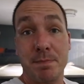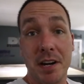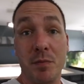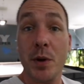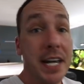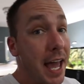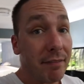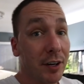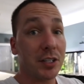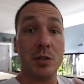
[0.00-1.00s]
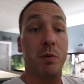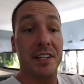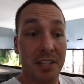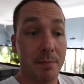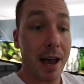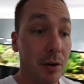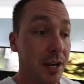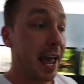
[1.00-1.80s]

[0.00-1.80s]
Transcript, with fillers: But if we never switched them out